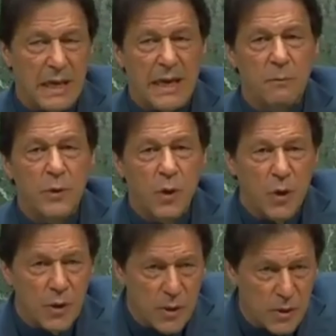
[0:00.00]
And we
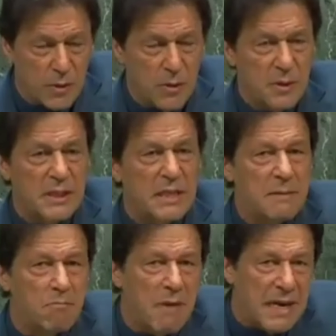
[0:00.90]
all know that
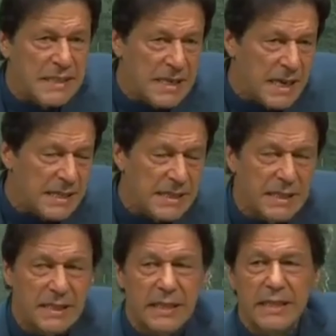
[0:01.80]

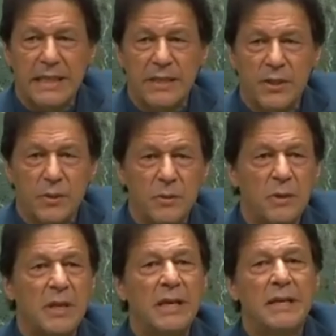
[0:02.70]
marginalization leads to
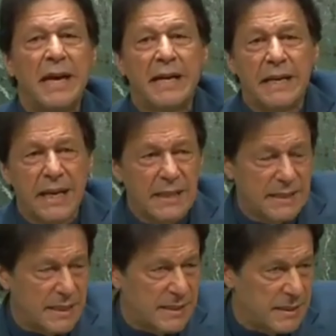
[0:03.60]

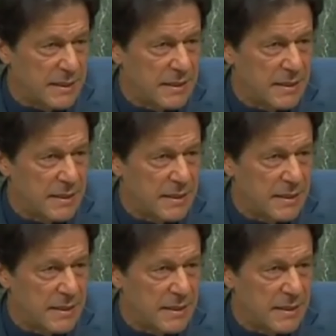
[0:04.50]
radicalization.